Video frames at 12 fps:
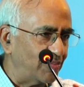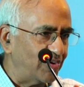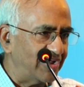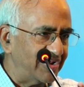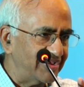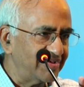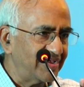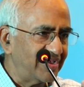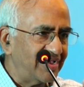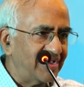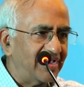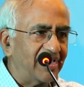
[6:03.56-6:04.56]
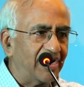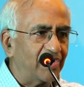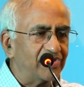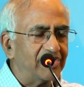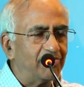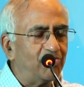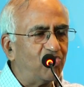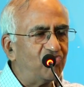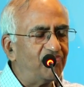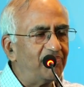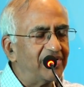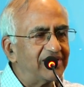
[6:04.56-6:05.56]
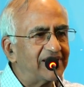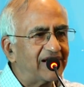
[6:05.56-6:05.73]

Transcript: the world. You know, the movement.